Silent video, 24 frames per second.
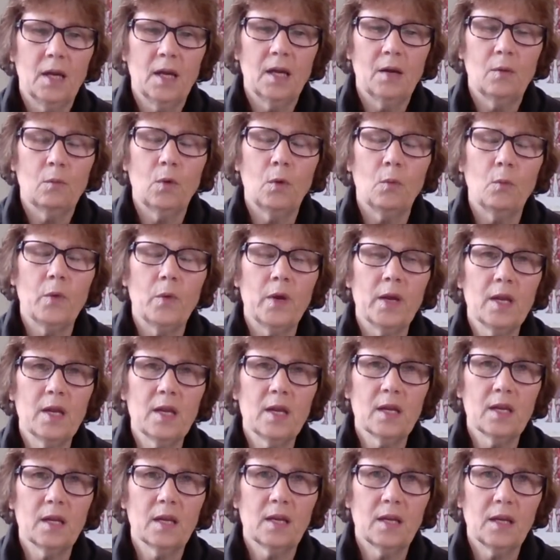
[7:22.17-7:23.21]
When we
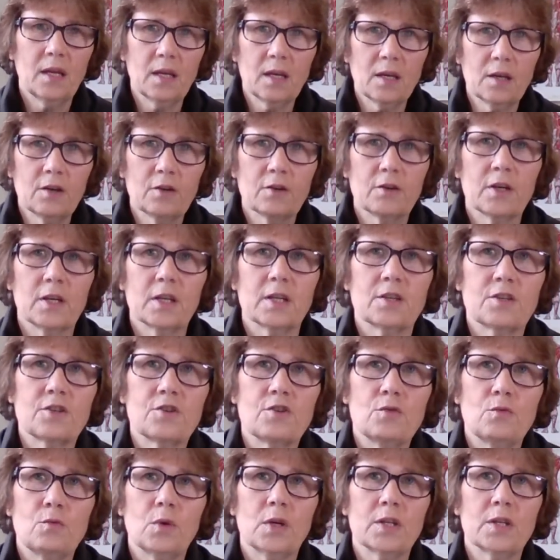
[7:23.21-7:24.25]
get ignorant
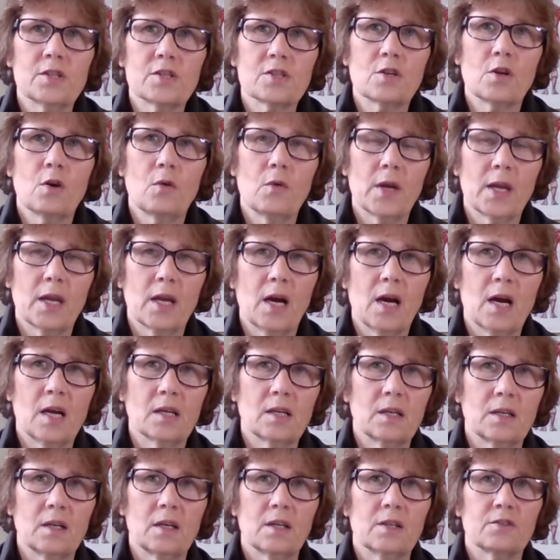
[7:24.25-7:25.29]
to what's going on
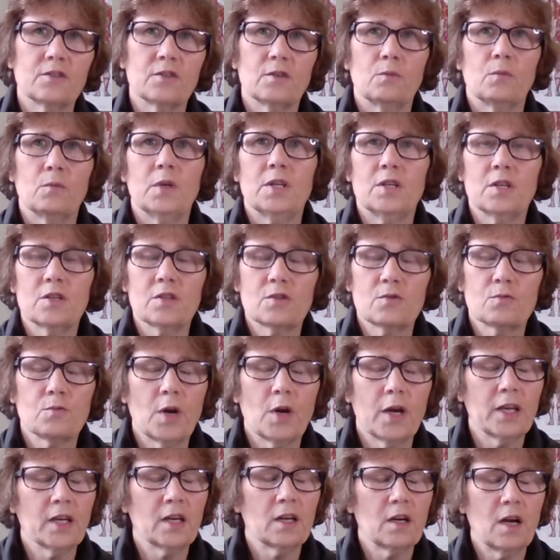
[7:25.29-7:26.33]
in us and we just
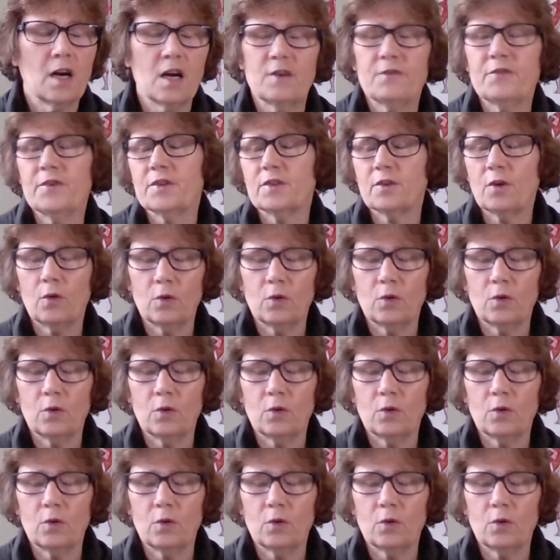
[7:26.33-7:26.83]
write it off as